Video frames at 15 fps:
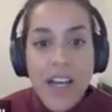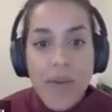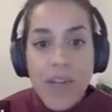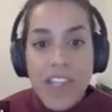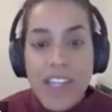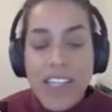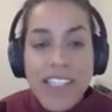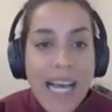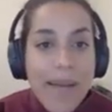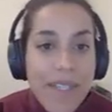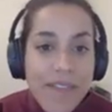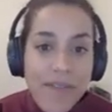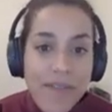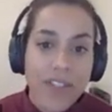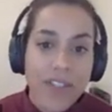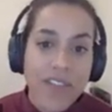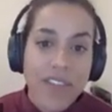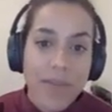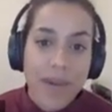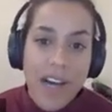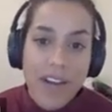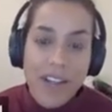with an adapted version of
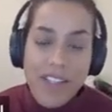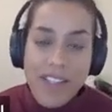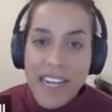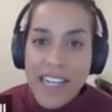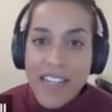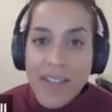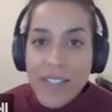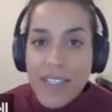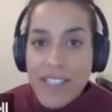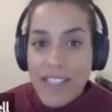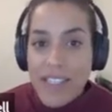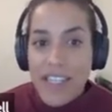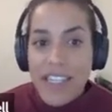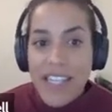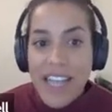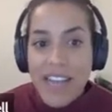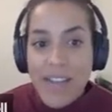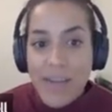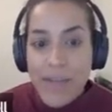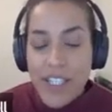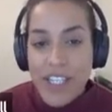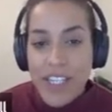the models that I use to study cloud
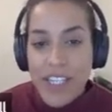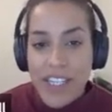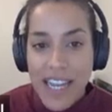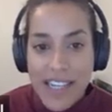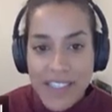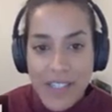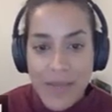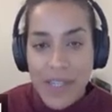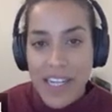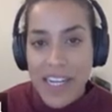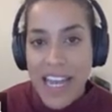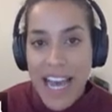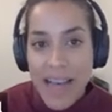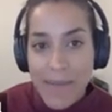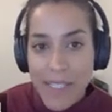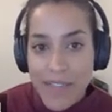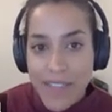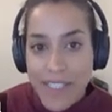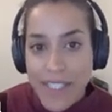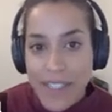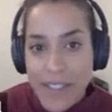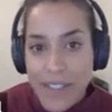formation in exoplanet
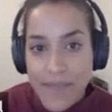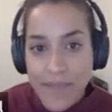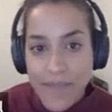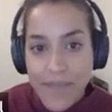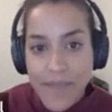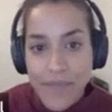atmospheres.